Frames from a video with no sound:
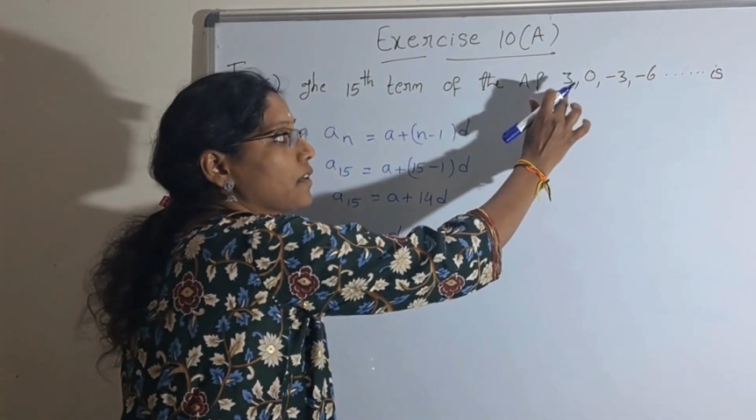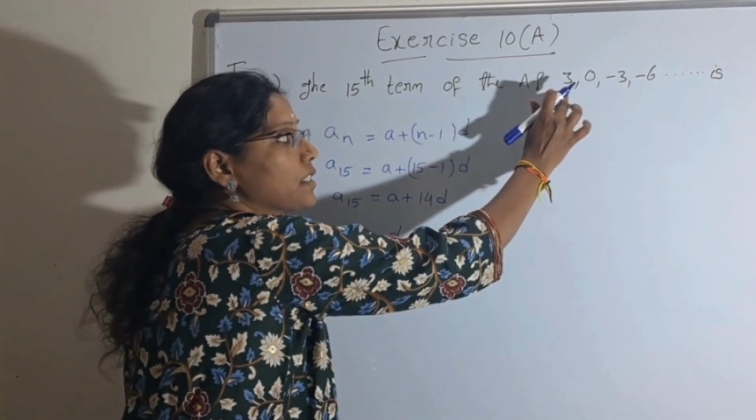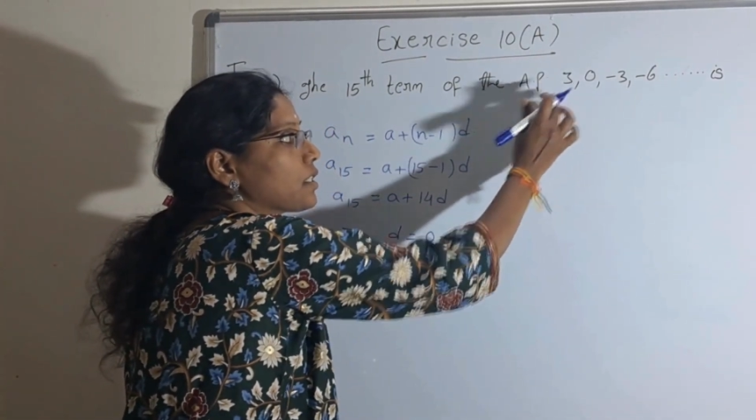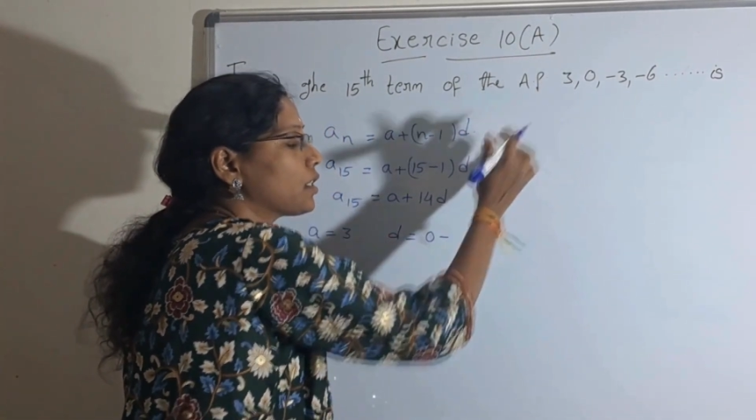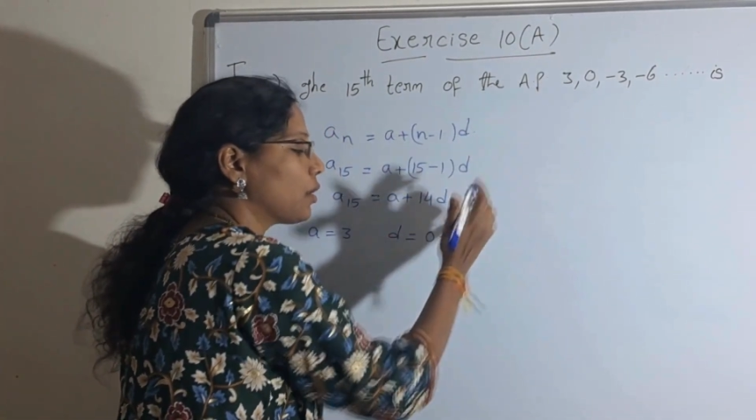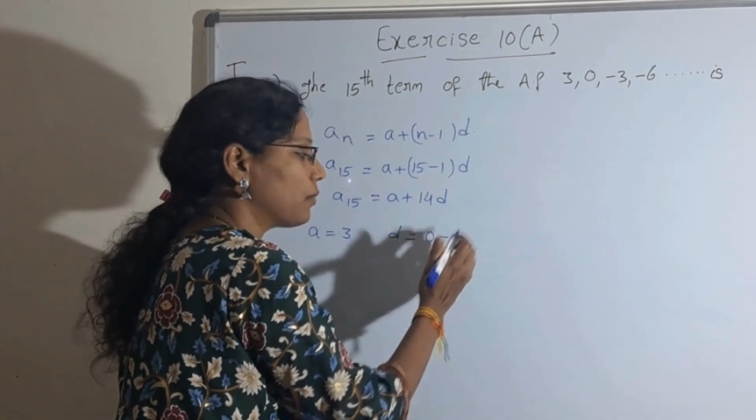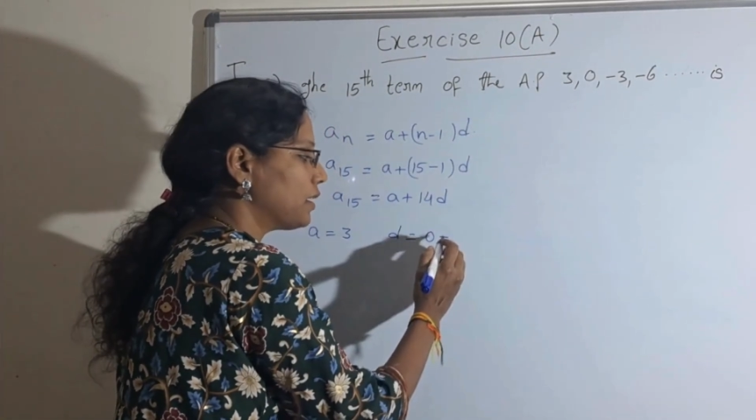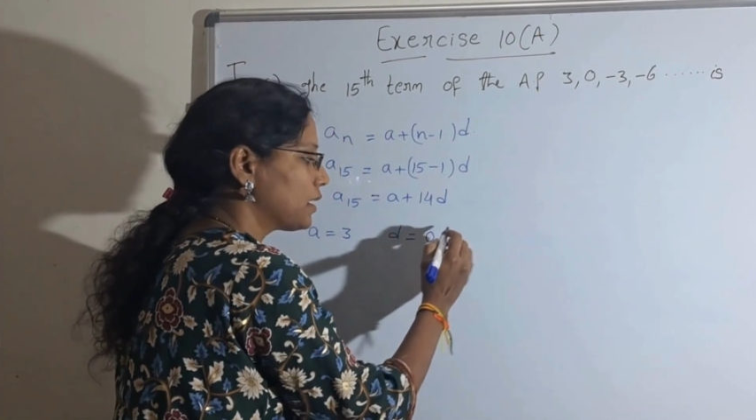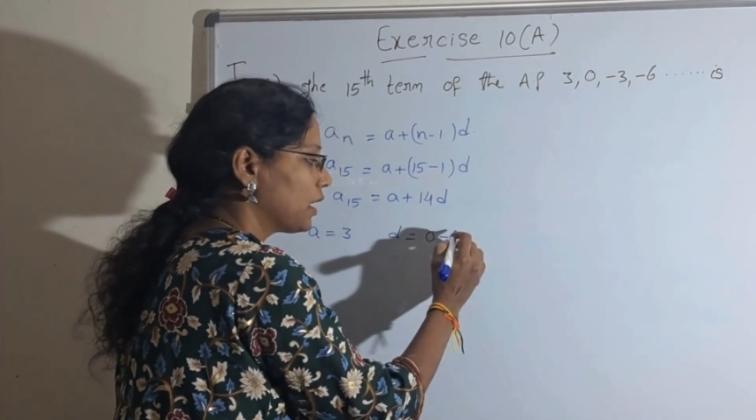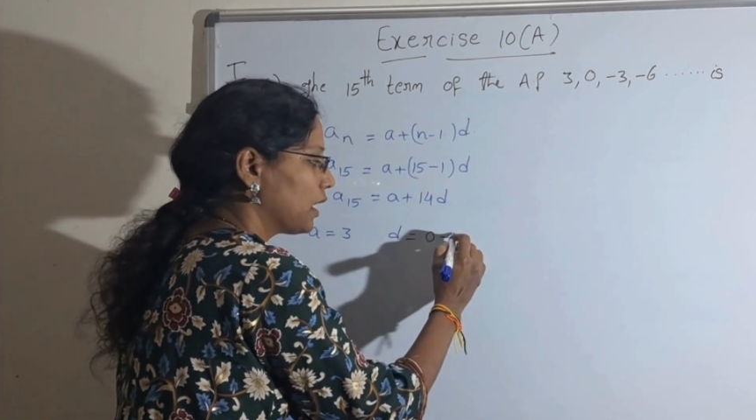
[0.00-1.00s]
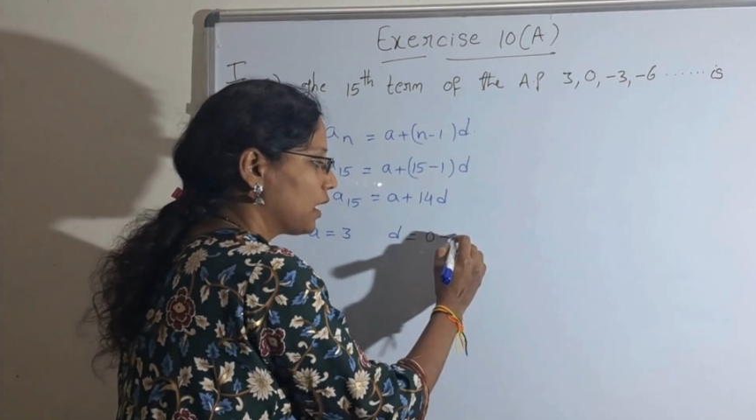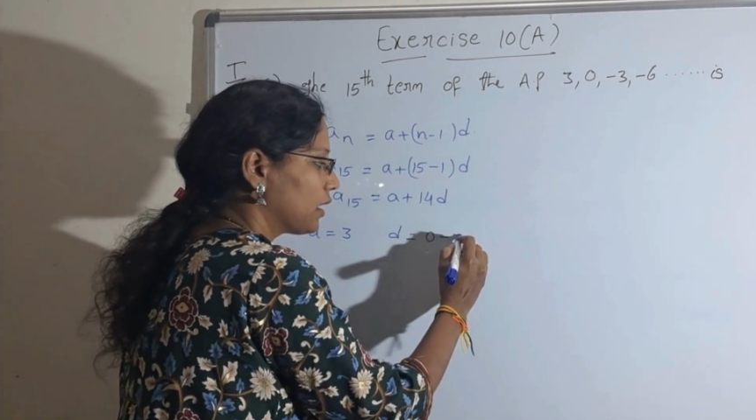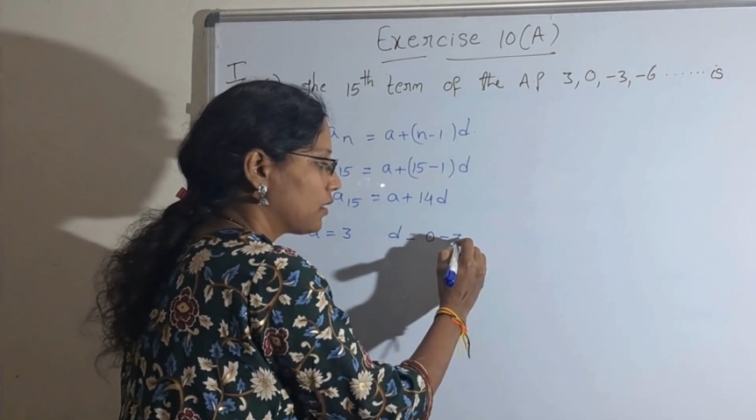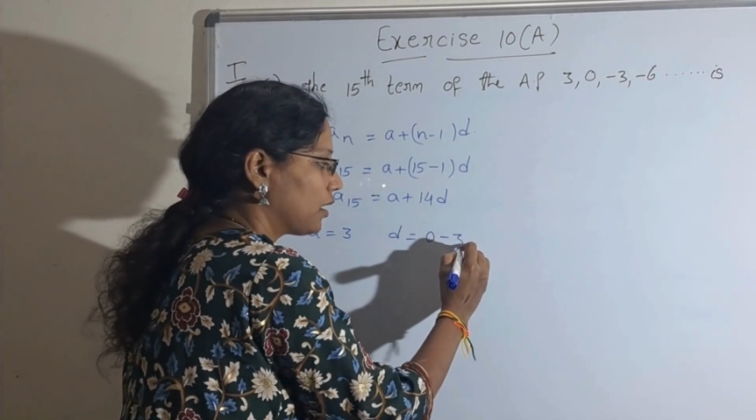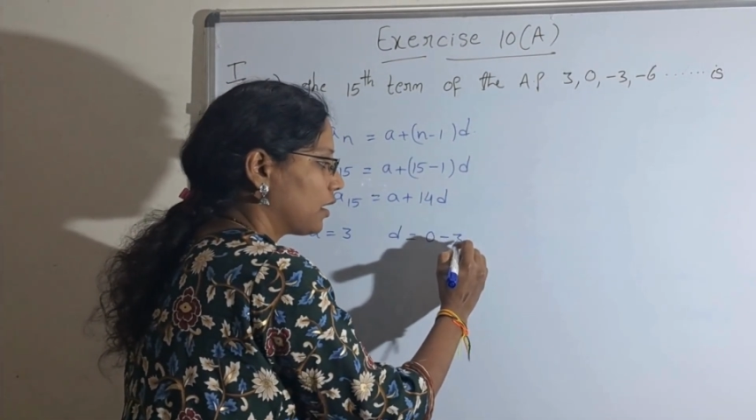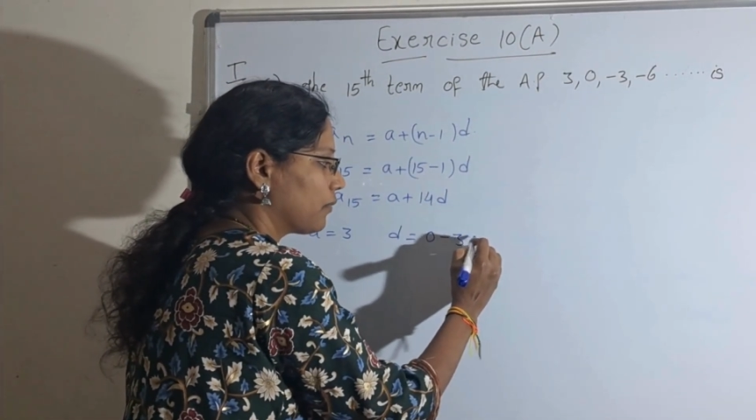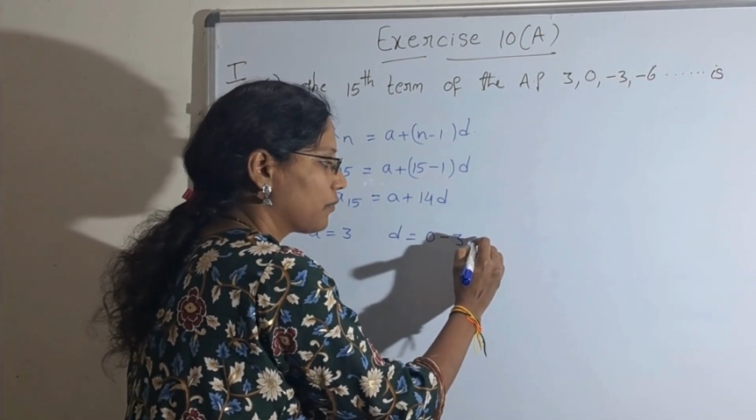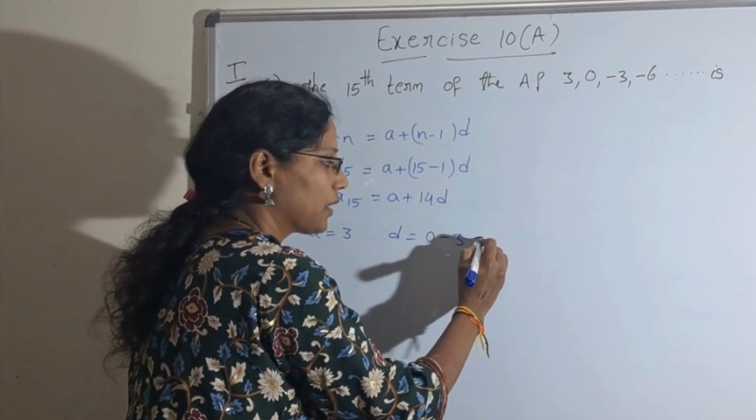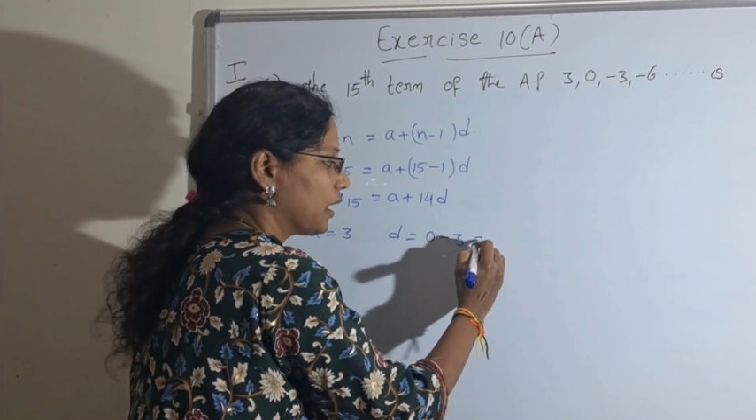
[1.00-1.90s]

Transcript: first term is 3.